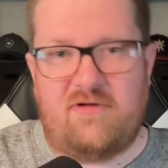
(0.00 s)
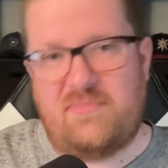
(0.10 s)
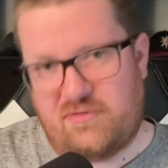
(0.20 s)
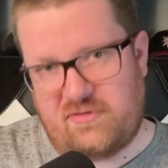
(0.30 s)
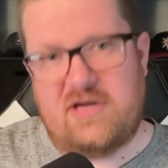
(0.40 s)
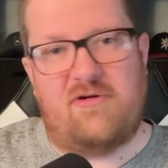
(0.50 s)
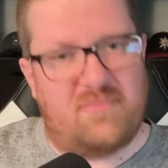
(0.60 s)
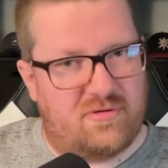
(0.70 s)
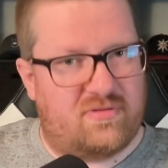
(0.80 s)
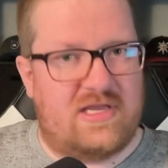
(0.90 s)
booth here,
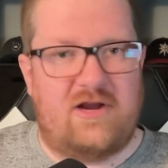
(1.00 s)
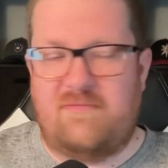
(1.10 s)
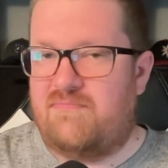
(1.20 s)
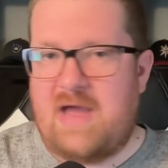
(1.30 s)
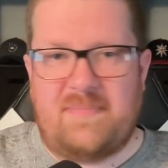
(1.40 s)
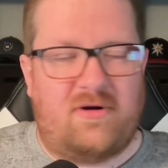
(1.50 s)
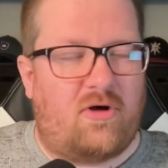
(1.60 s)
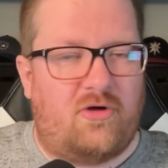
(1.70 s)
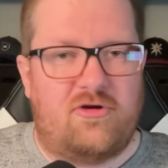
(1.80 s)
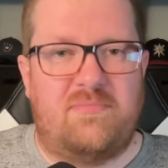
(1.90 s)
booth here, map out
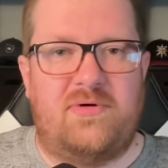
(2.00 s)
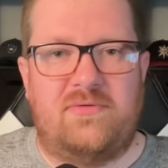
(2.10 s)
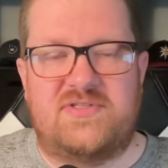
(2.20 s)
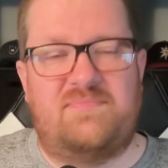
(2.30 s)
all your booths.